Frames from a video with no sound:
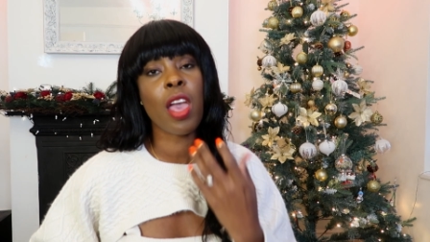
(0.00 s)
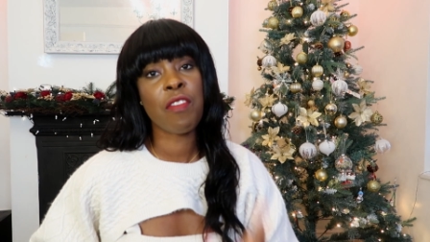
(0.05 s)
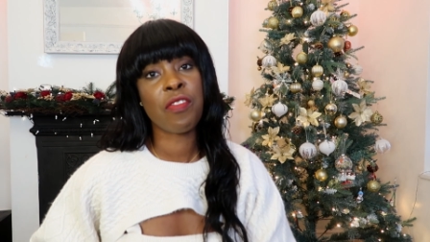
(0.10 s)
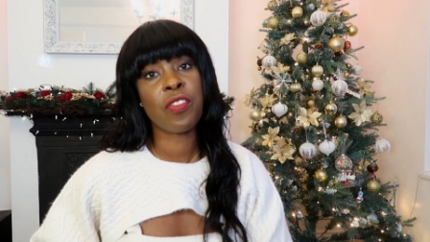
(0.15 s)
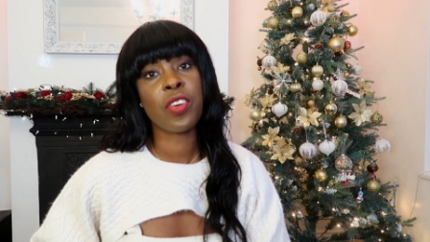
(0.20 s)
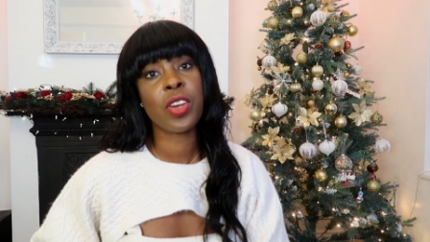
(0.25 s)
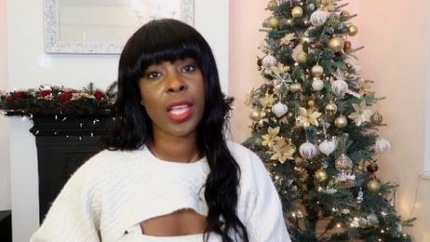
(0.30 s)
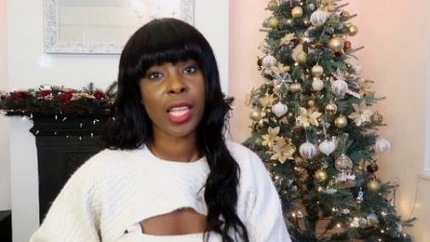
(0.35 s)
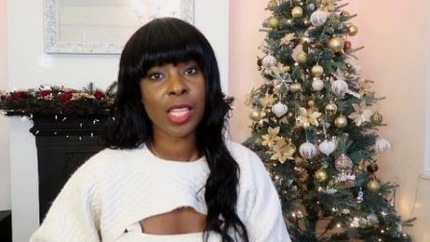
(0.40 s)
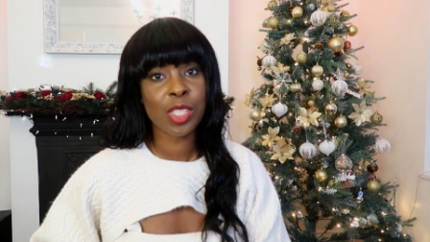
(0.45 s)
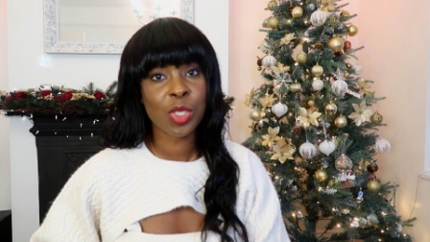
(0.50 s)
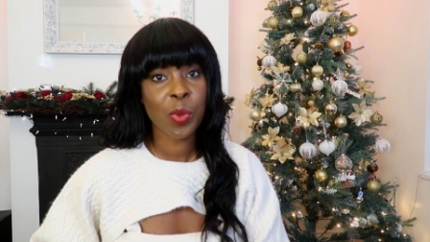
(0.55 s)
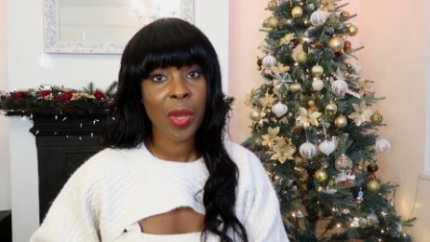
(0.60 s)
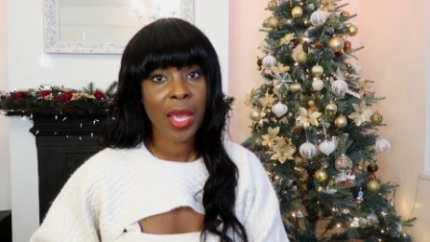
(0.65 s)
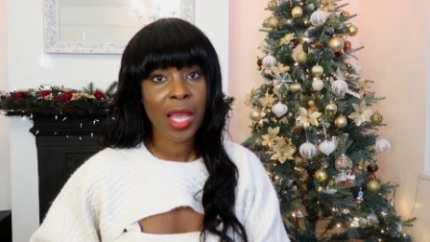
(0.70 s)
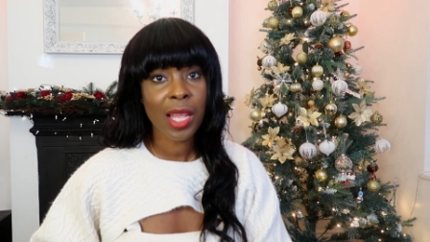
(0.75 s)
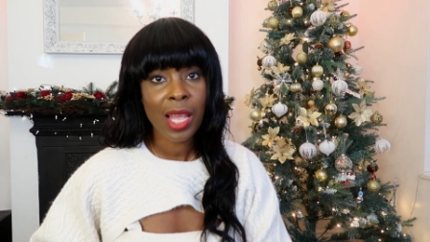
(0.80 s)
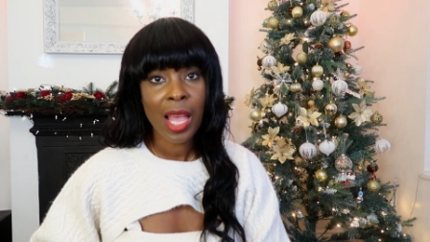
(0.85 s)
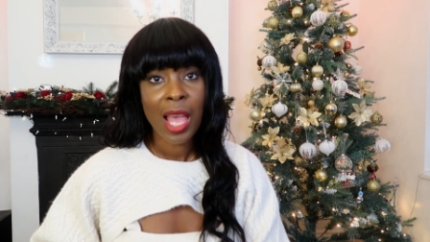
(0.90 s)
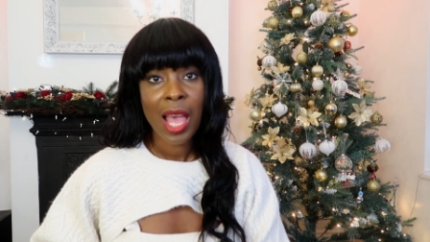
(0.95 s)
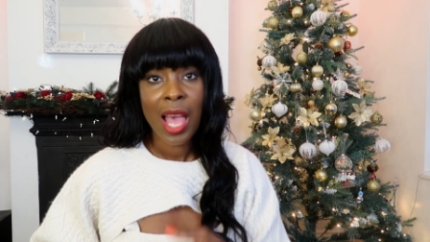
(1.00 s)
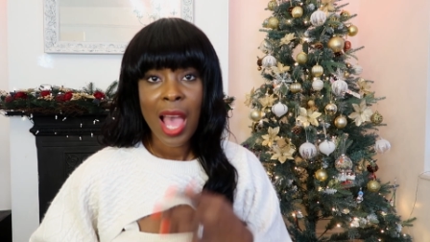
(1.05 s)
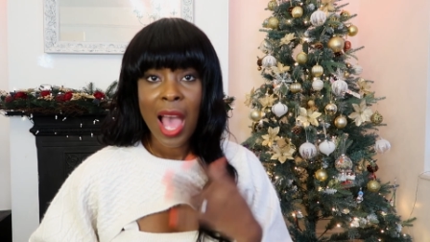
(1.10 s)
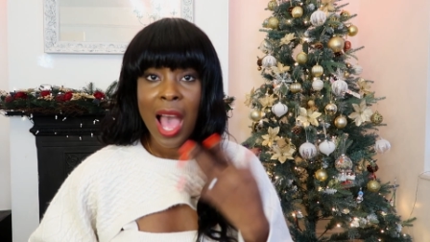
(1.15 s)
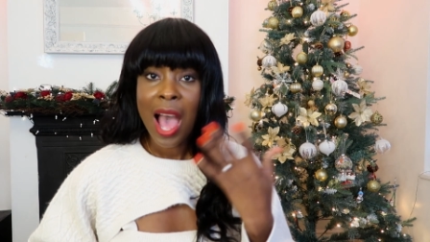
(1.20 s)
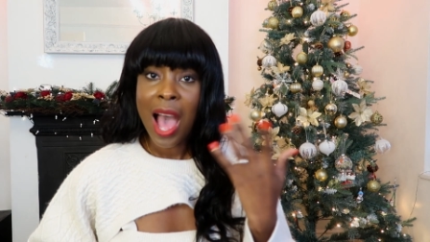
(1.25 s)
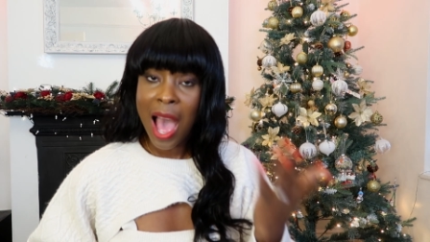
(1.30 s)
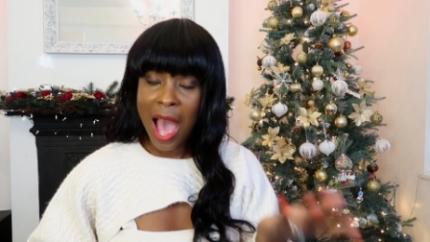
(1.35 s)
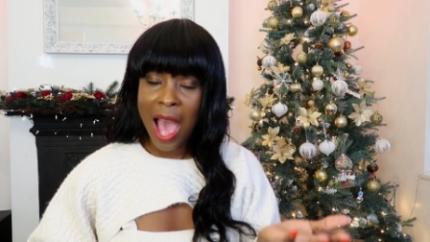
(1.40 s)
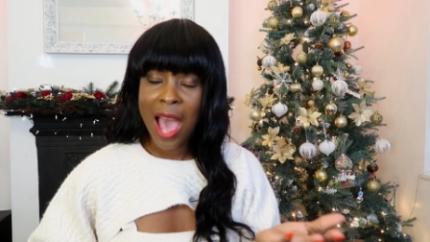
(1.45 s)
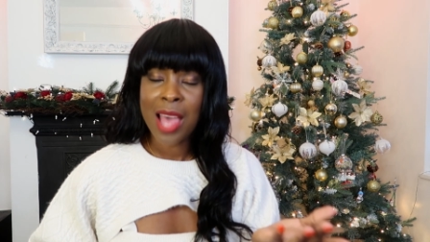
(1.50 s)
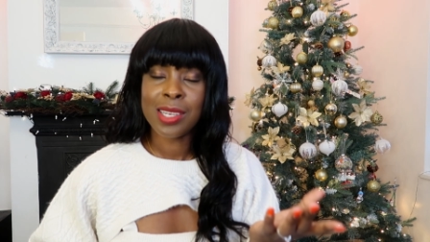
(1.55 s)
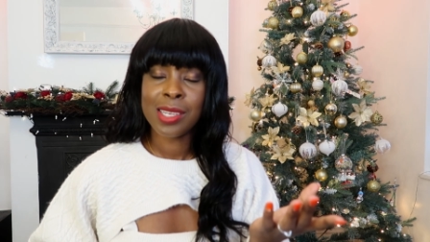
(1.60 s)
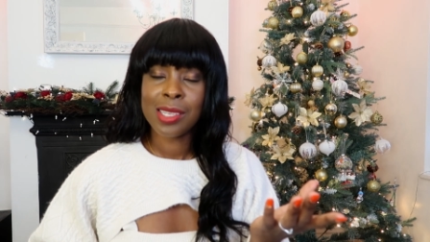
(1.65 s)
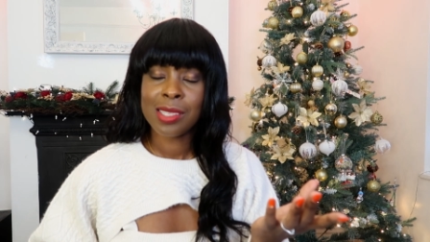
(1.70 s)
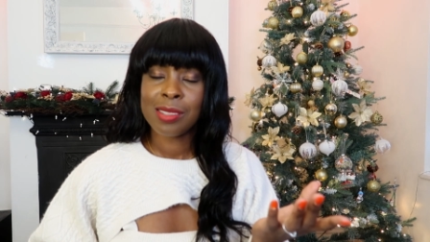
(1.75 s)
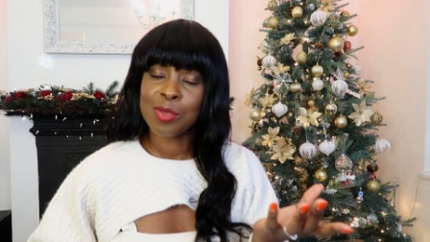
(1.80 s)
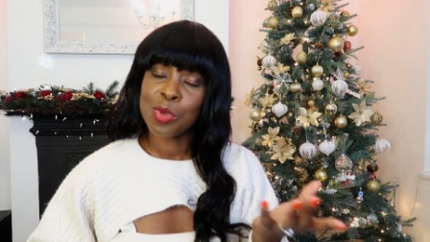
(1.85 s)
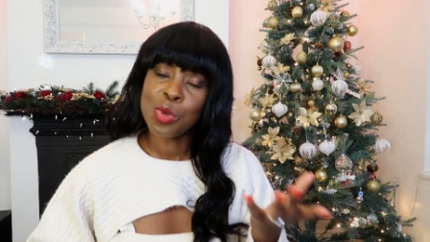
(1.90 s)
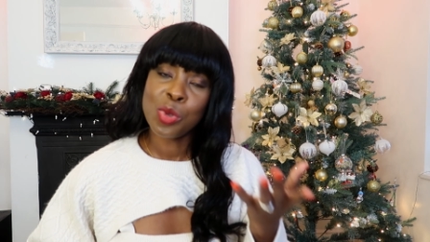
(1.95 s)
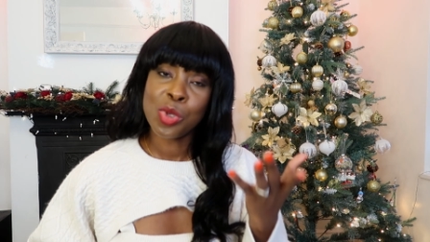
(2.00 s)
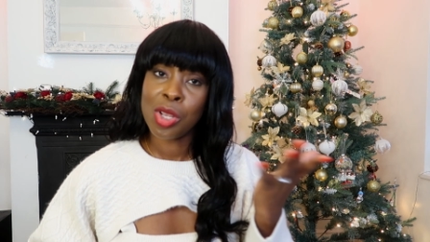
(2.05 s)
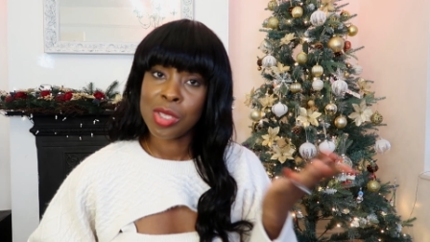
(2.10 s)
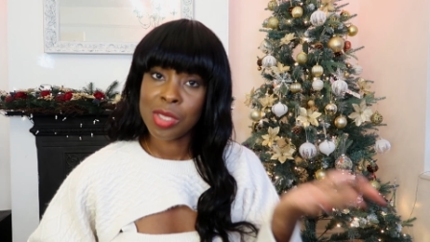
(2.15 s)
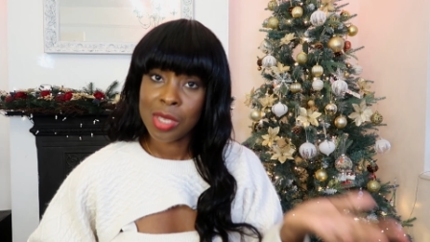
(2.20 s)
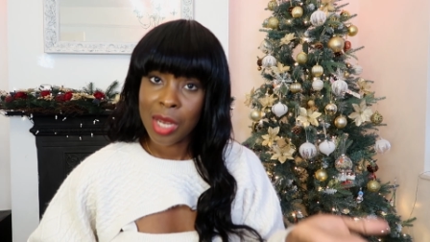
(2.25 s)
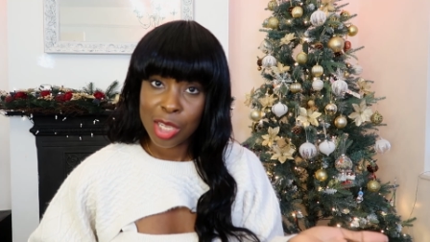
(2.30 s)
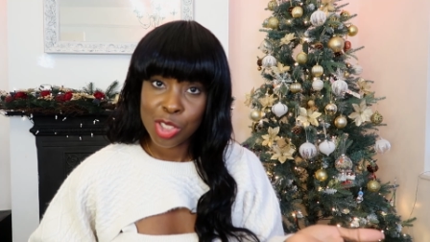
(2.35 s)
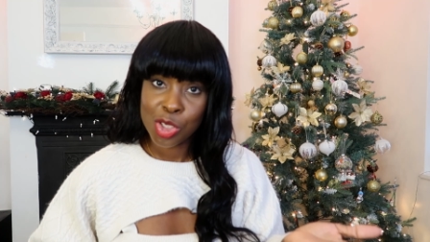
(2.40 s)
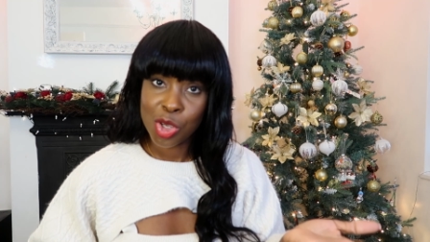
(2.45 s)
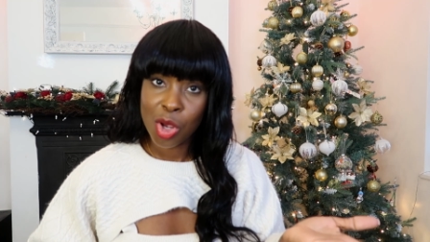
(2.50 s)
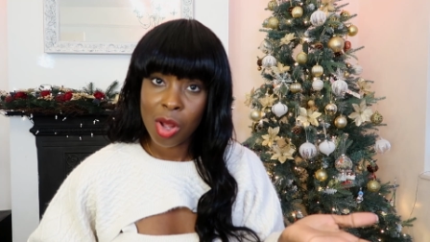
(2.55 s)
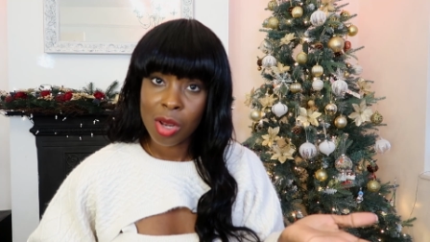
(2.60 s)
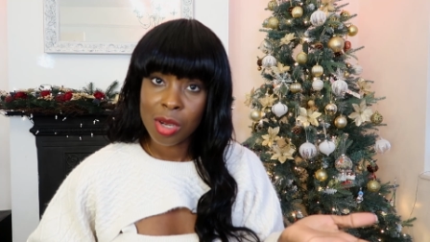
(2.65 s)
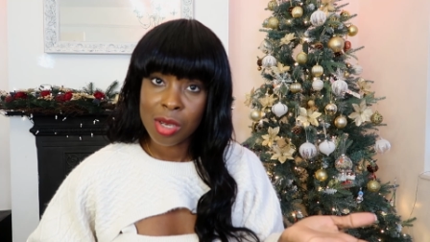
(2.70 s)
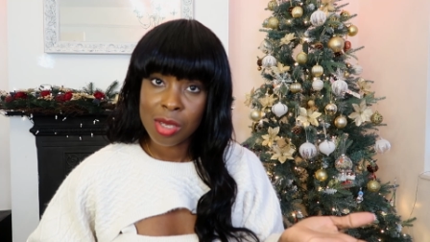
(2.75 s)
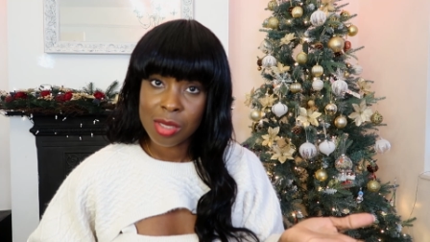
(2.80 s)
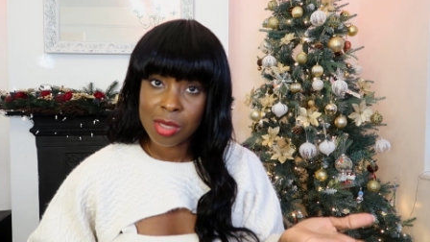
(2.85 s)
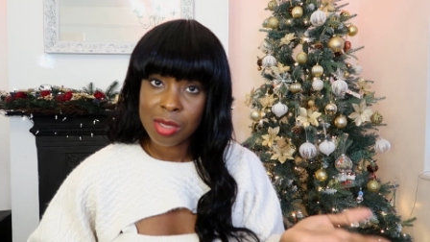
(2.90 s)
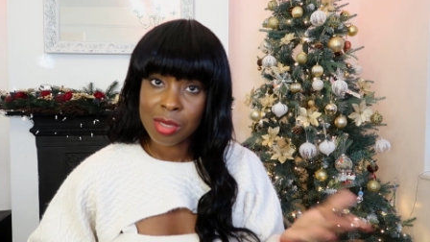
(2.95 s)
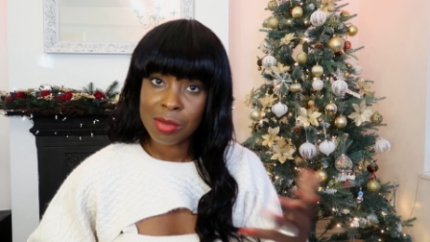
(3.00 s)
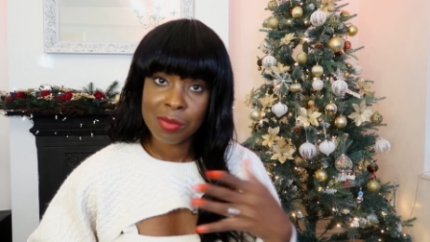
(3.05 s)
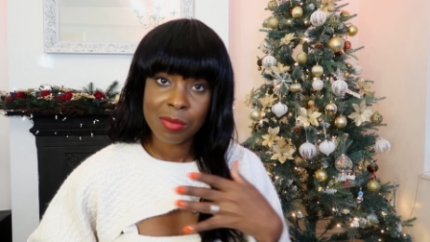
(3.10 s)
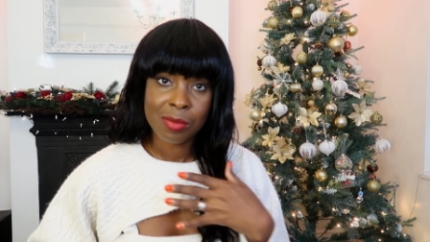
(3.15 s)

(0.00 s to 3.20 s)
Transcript: effort into it and who doesn't like chocolate